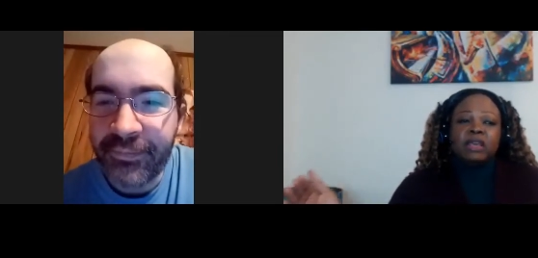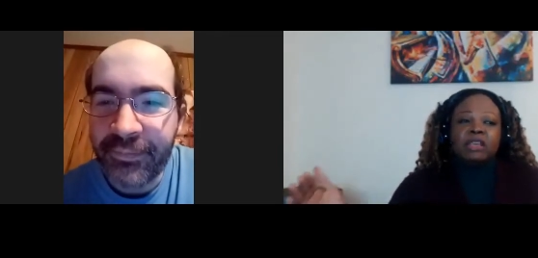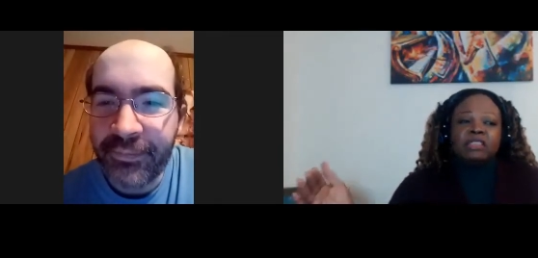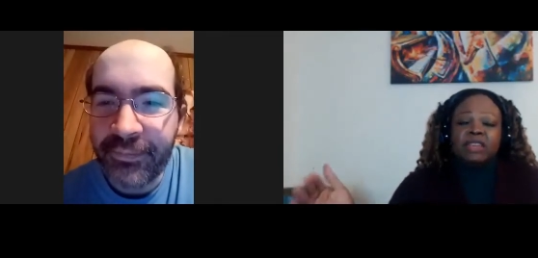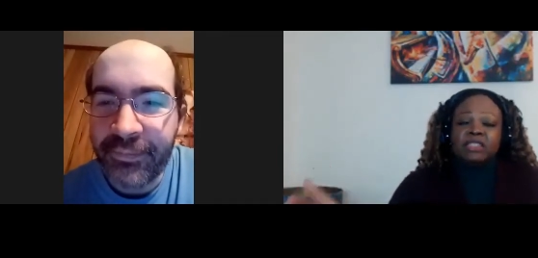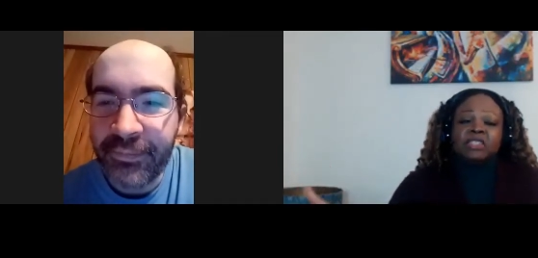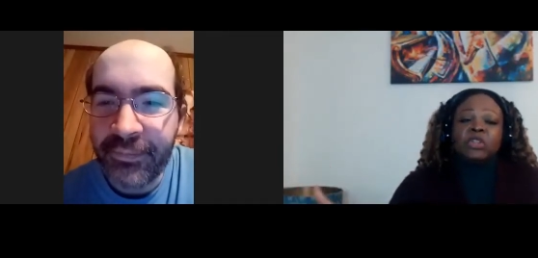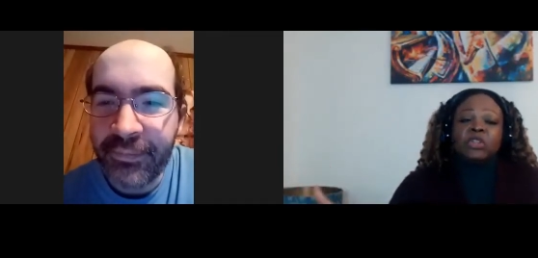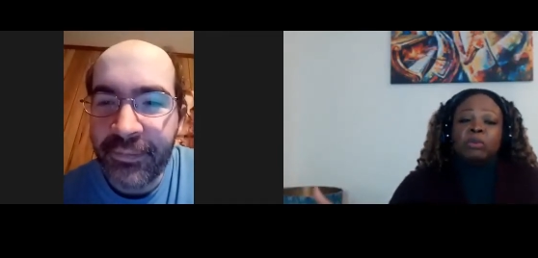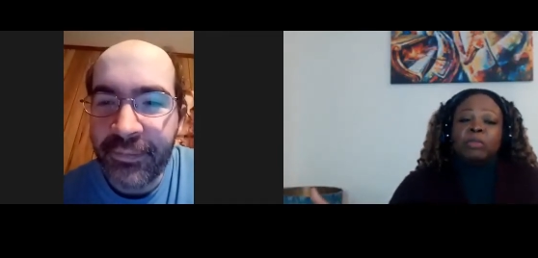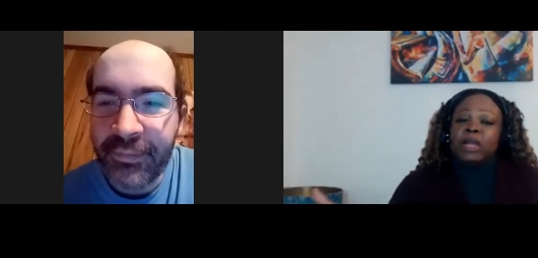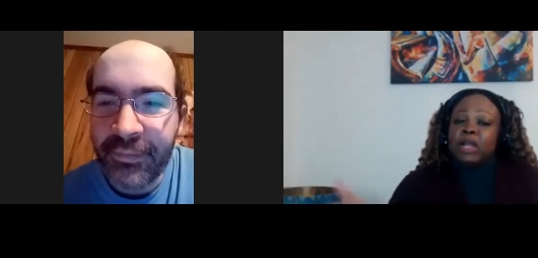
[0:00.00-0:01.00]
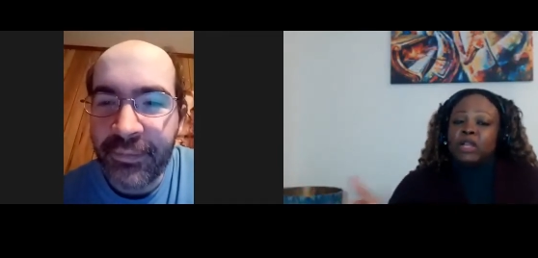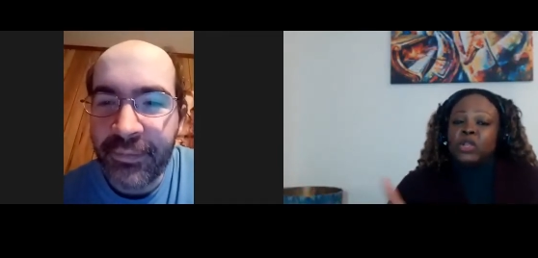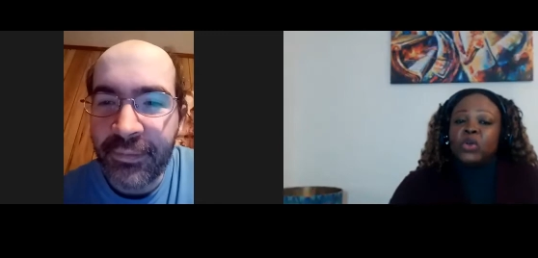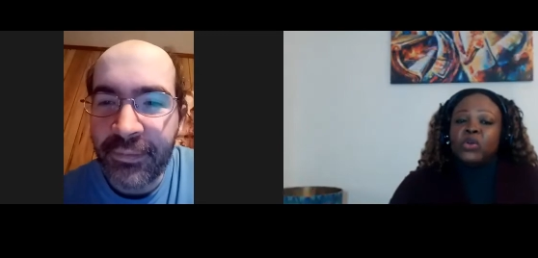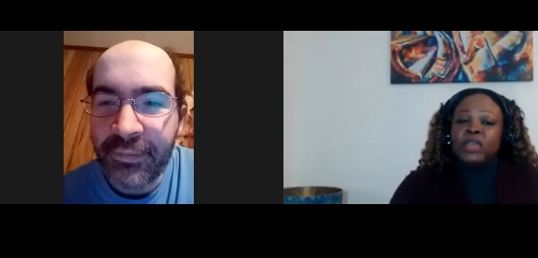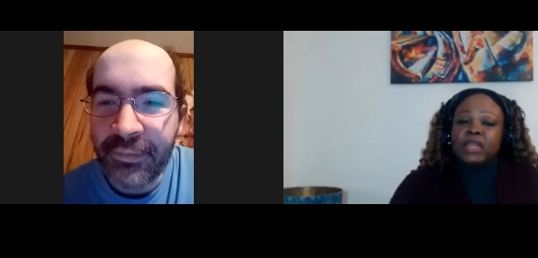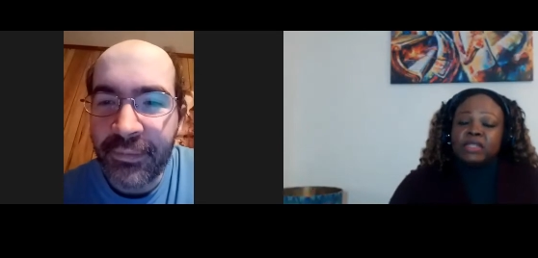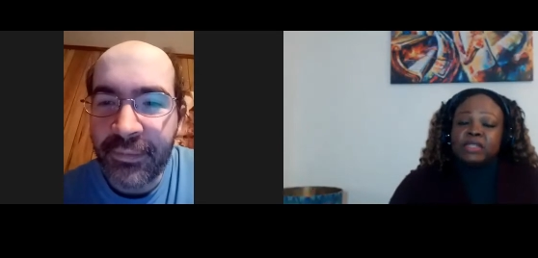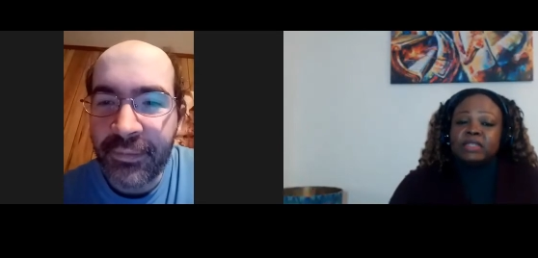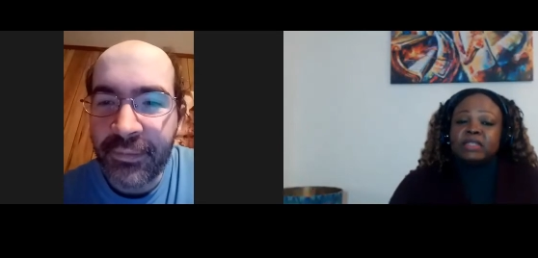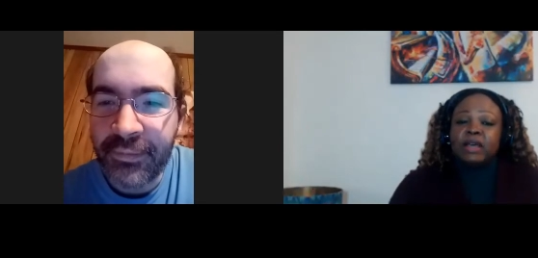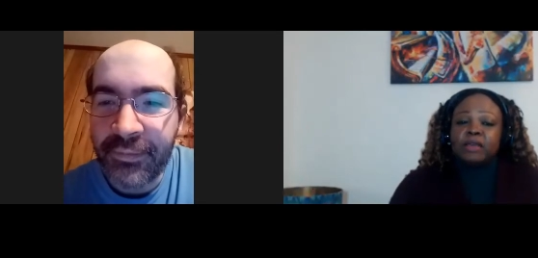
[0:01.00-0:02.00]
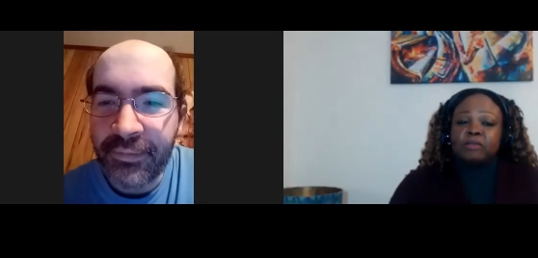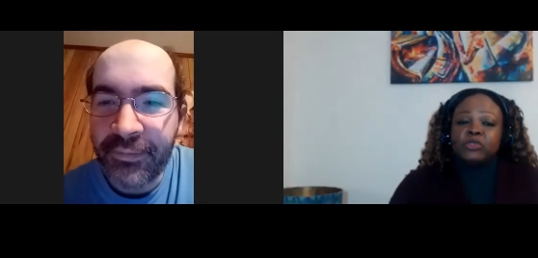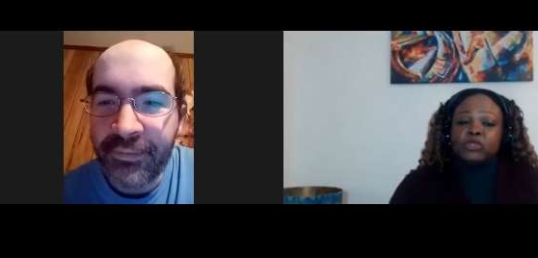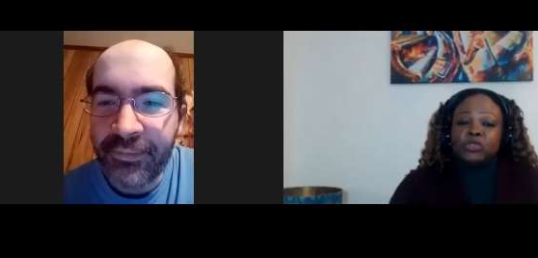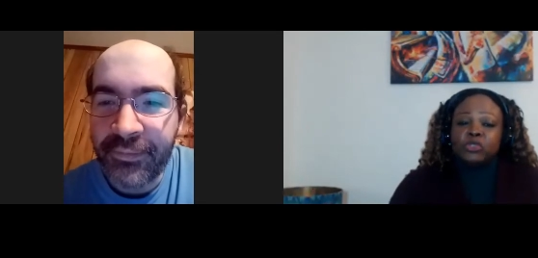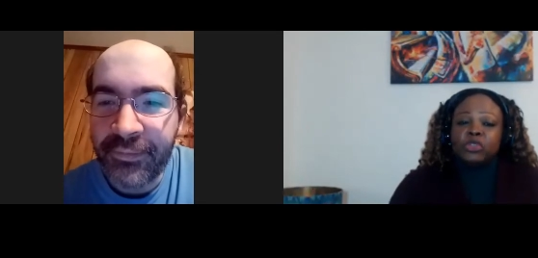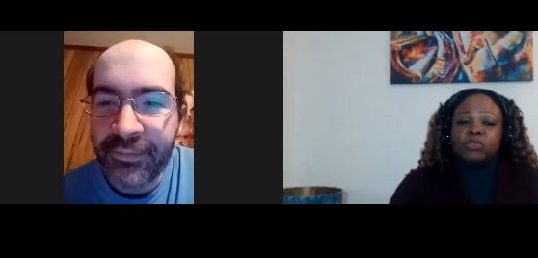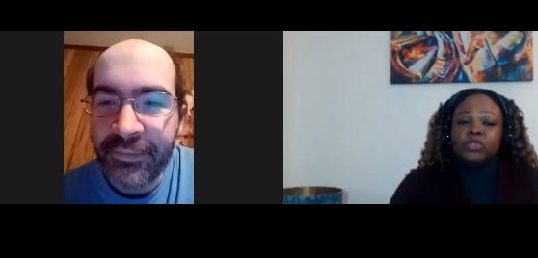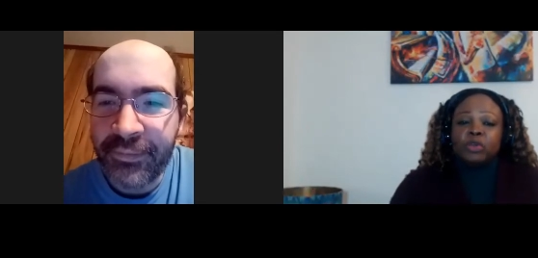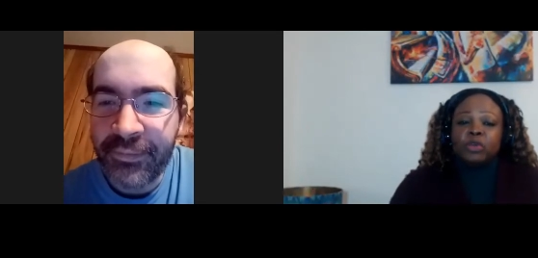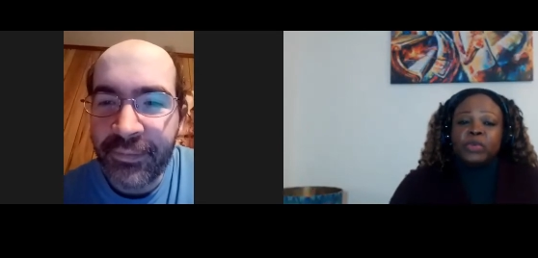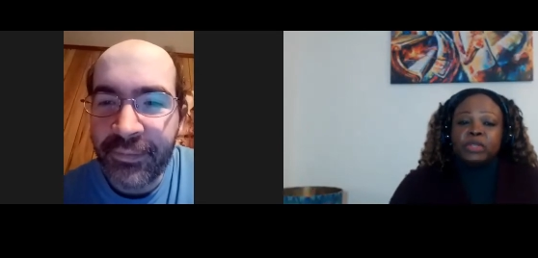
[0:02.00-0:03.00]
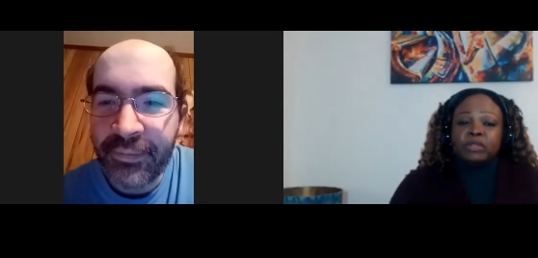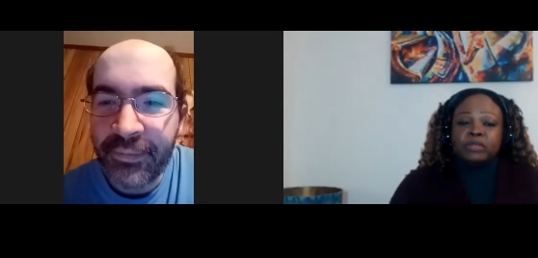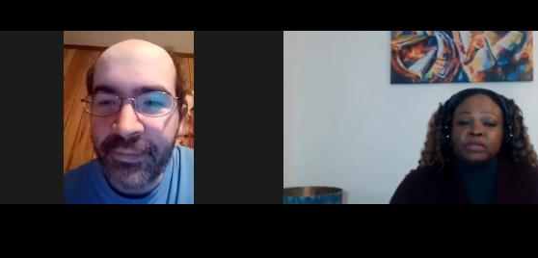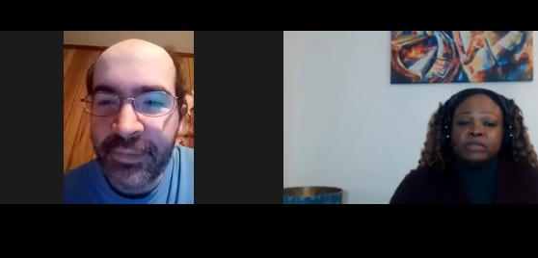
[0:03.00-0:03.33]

Speaker 1: a certain number can go in at a time to do some shopping.